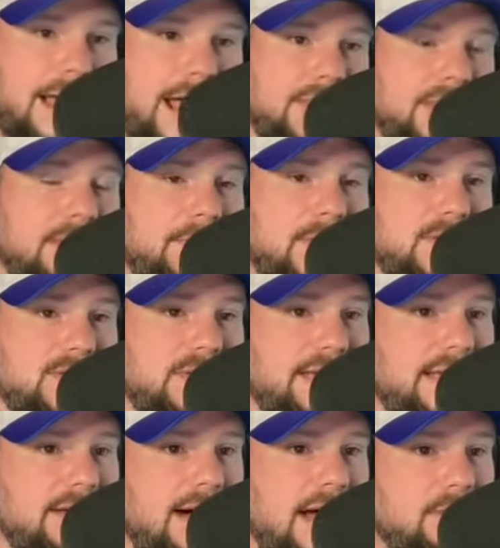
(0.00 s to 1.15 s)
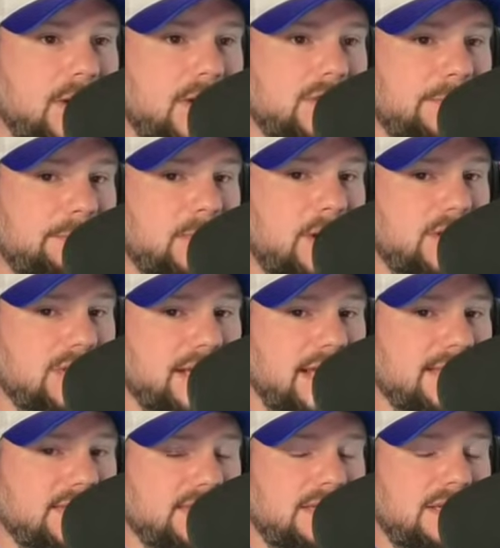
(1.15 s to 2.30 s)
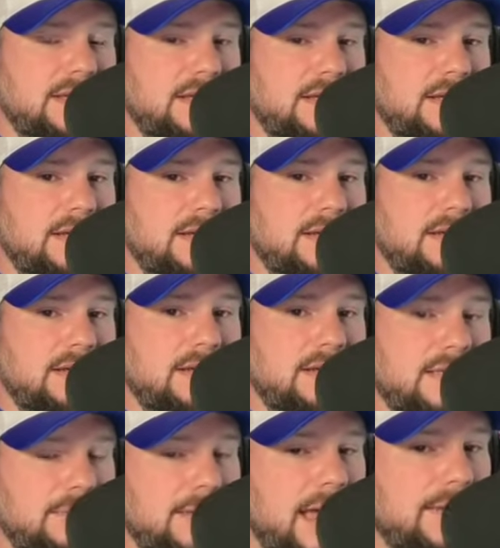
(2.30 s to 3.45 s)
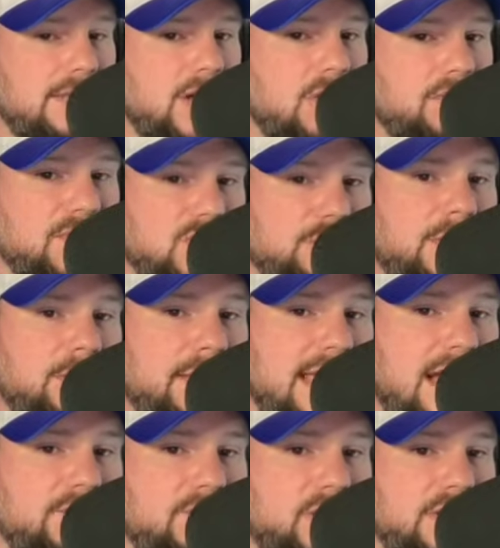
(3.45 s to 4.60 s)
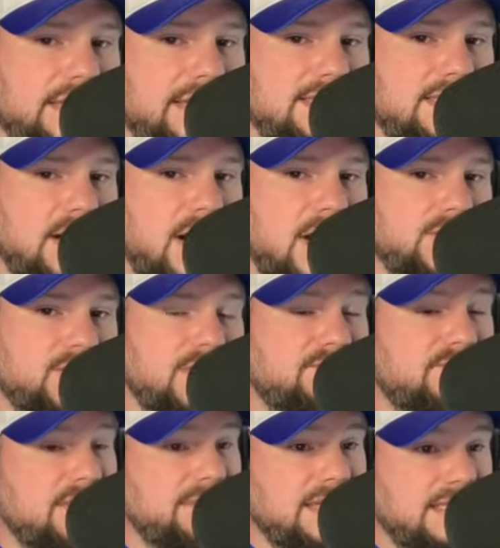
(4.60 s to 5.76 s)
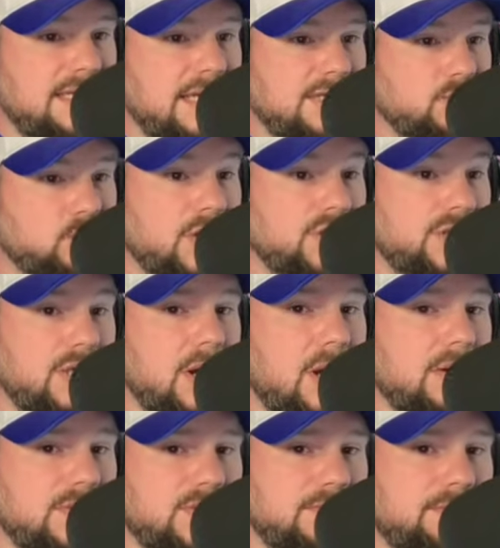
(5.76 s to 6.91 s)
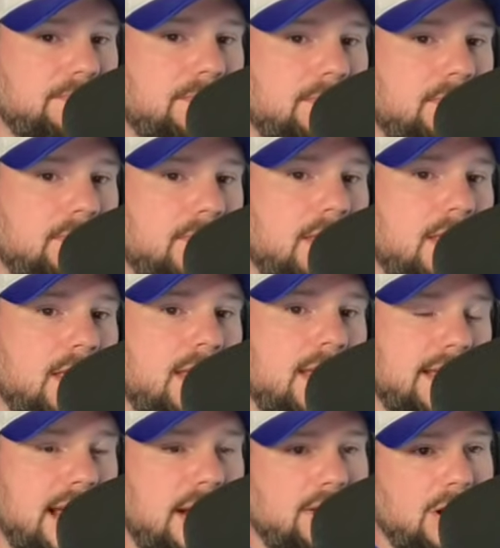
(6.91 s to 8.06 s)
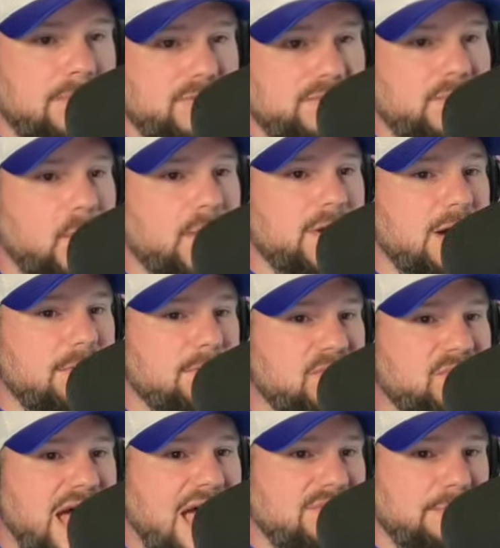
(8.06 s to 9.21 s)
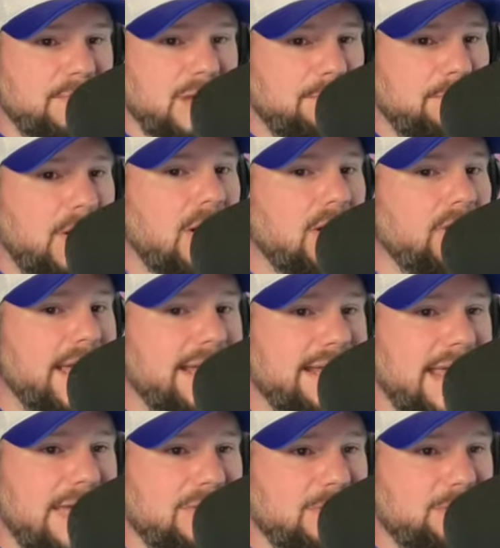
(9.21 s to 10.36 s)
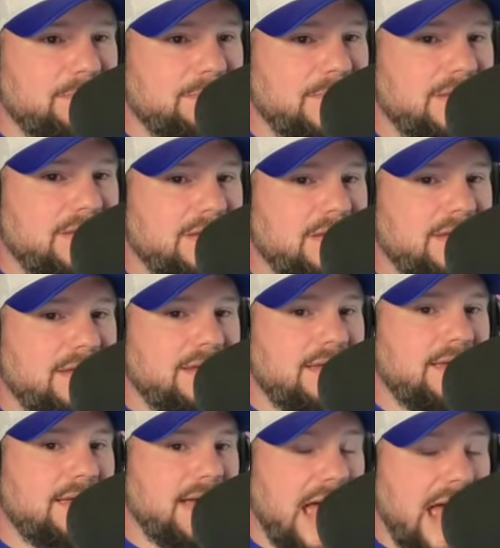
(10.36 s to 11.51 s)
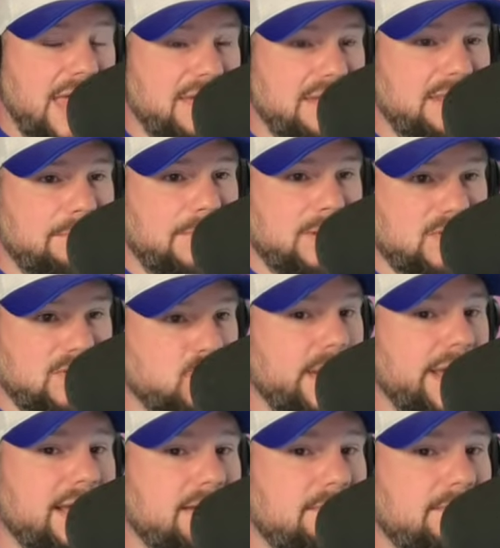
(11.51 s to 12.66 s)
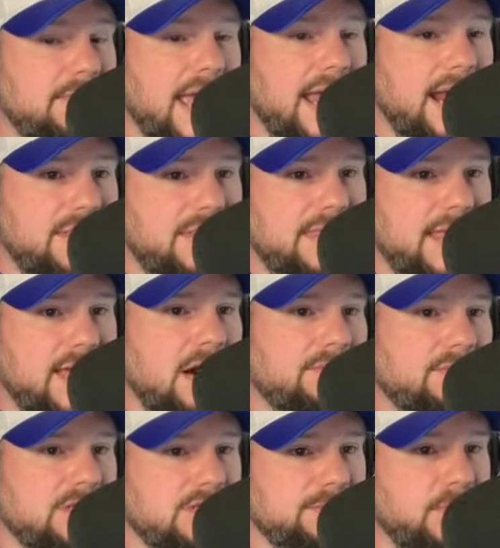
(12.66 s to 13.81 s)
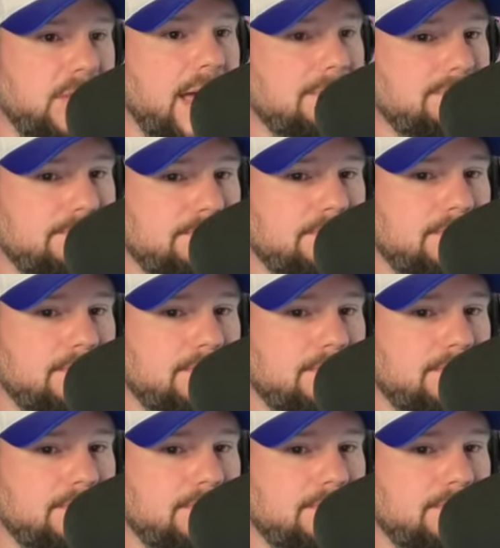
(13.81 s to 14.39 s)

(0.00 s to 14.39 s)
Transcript: I think the Bills are going to get a lot of rushing production against the Miami Dolphins. So put me down for at least 156 rushing yards. Now, number four and number five, I'm going to parlay together. I think the Bills win, and I think they cover the spread.